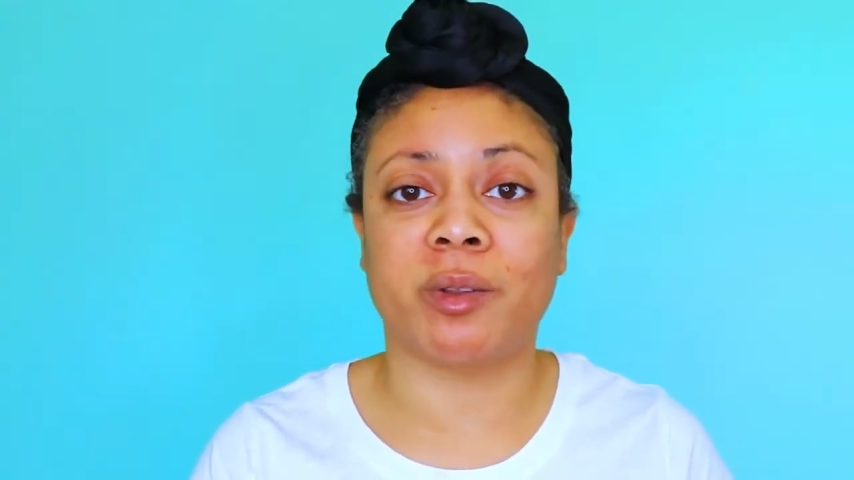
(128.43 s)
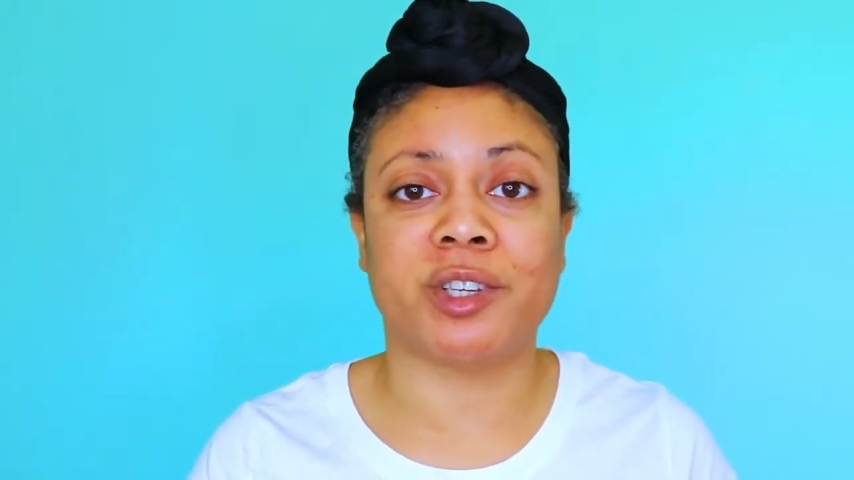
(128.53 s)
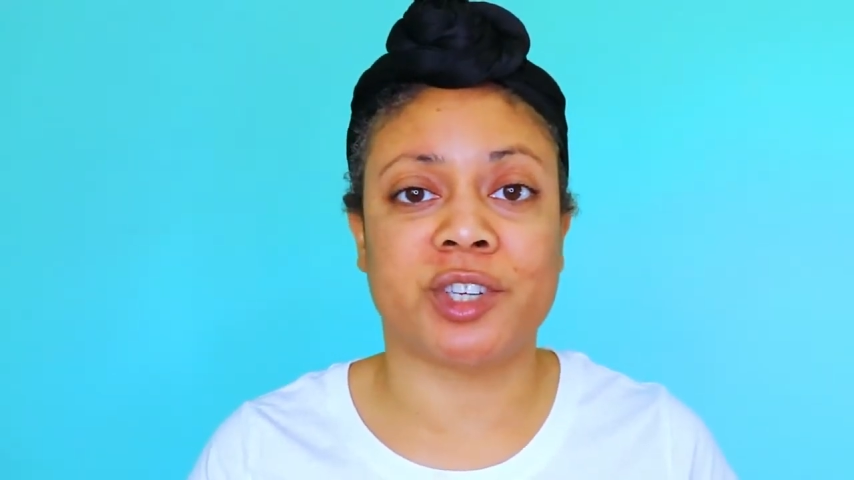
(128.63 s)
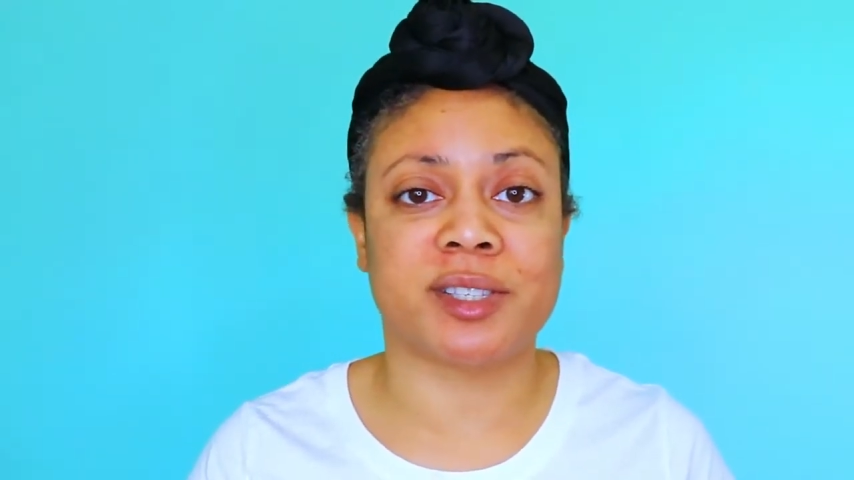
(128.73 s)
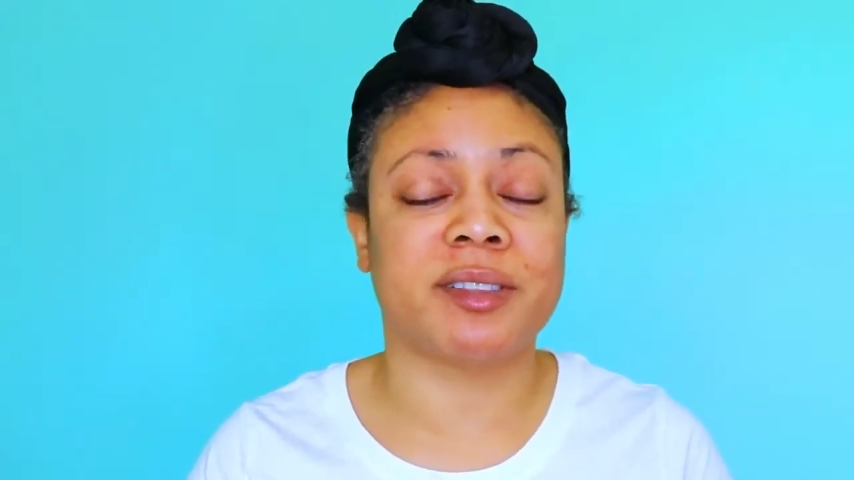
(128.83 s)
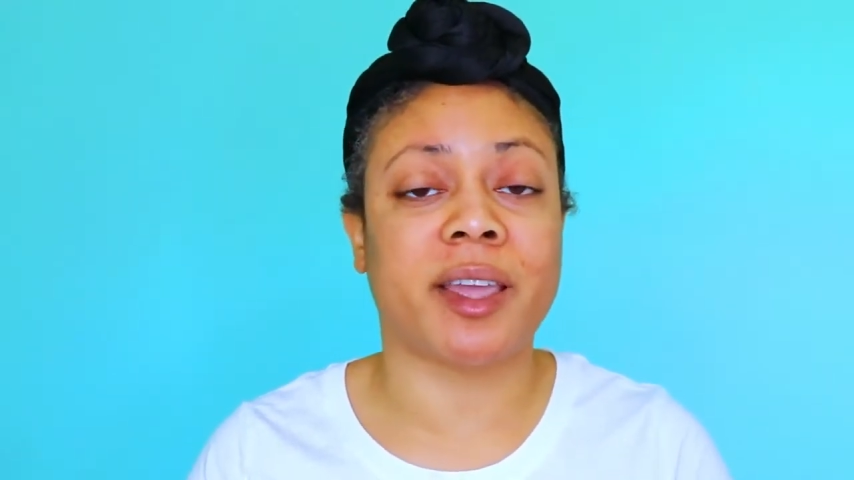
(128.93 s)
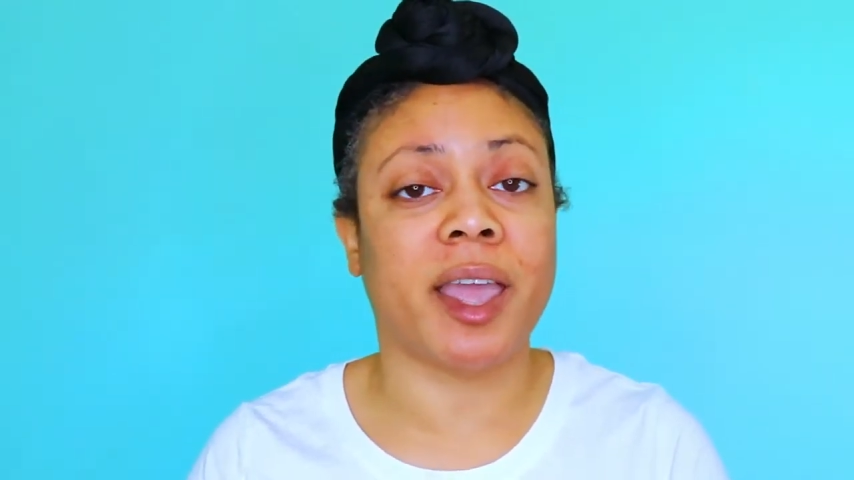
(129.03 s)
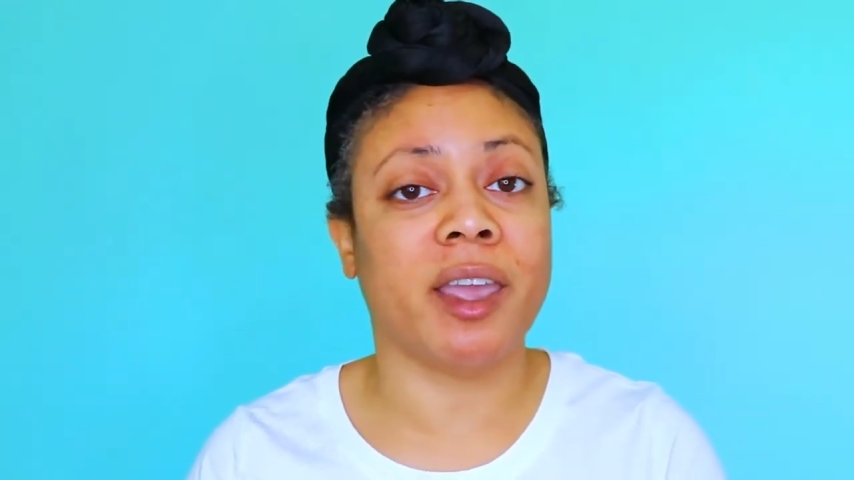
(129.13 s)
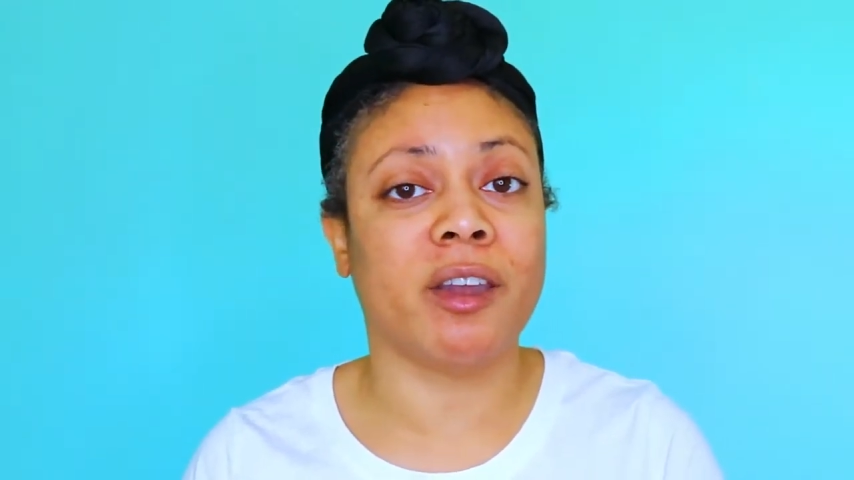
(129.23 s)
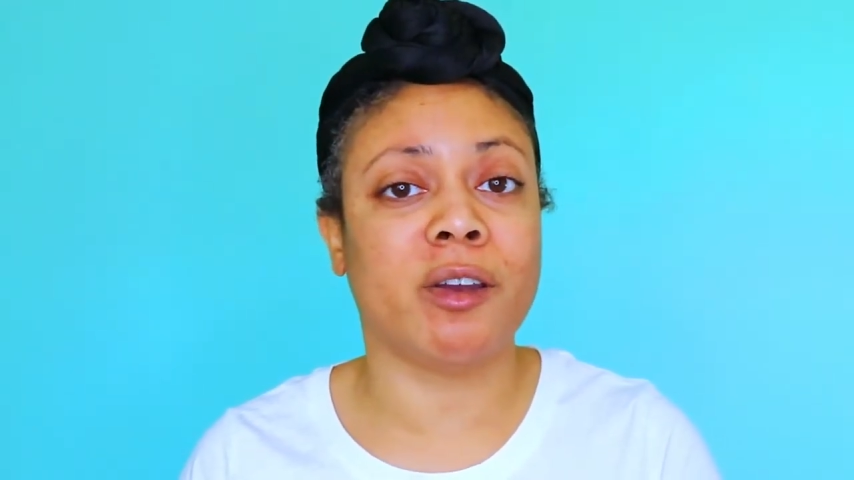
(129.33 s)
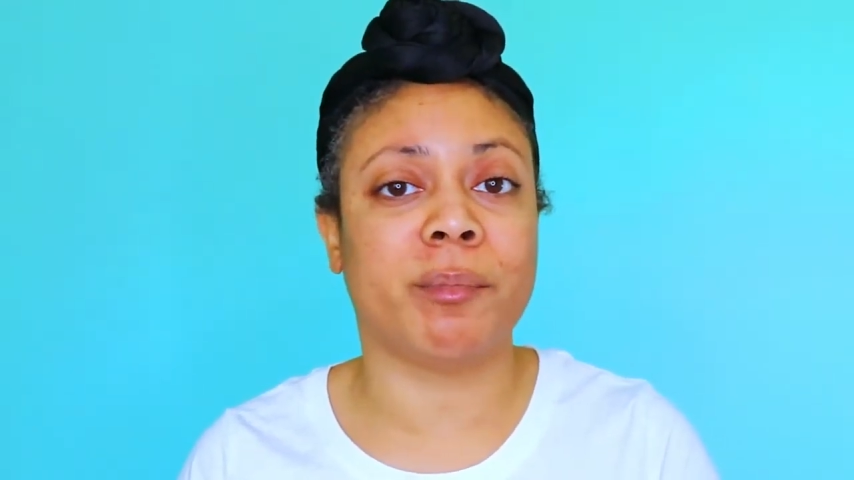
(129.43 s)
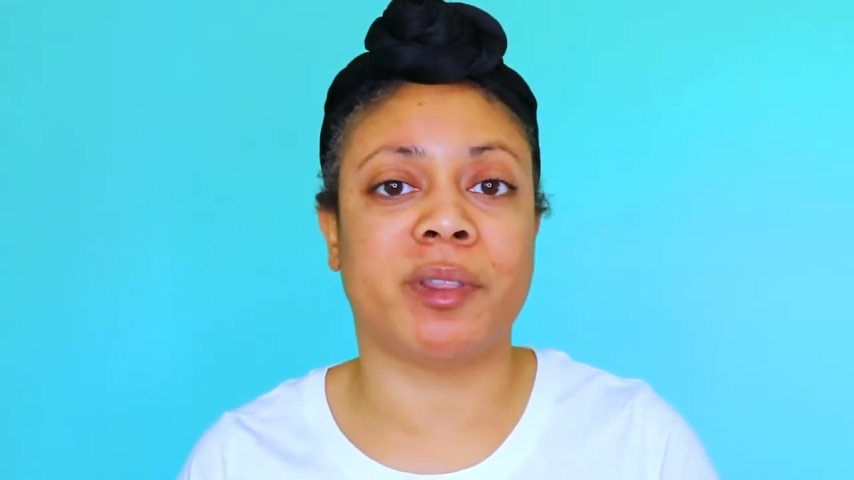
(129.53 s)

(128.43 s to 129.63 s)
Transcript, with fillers: only just the hair,